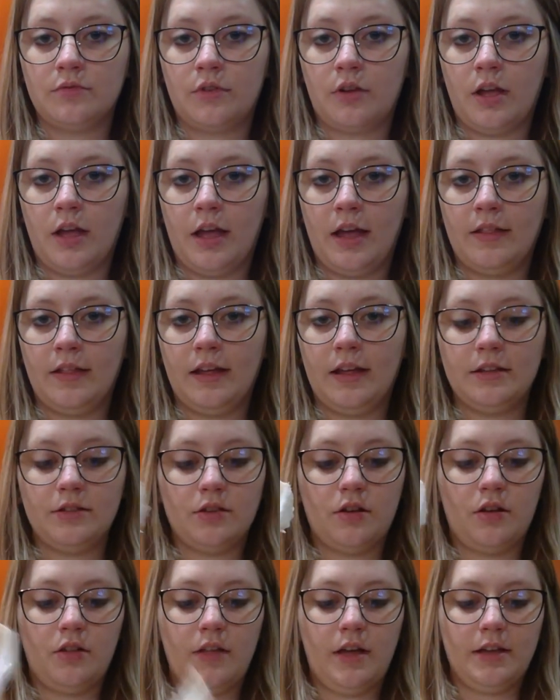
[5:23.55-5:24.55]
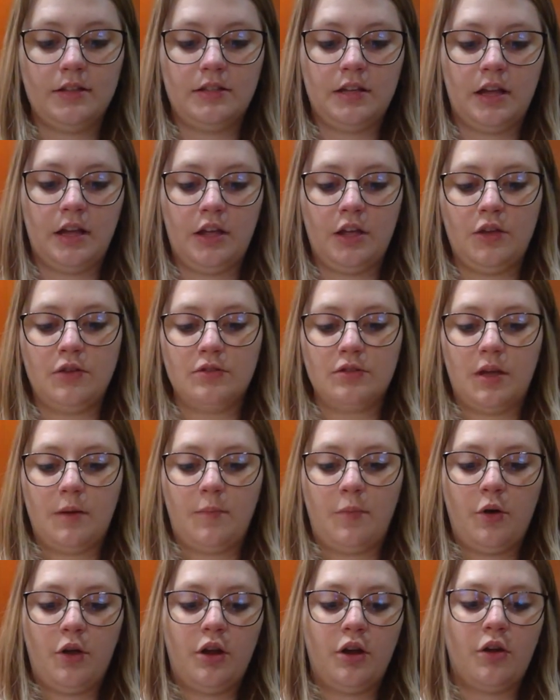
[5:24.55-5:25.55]
Okay, that is all the icing I use. I
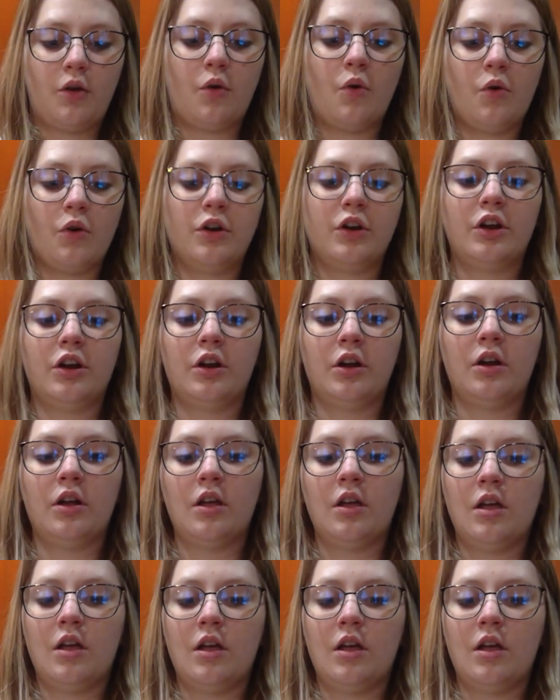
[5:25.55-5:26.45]
put it in a corner.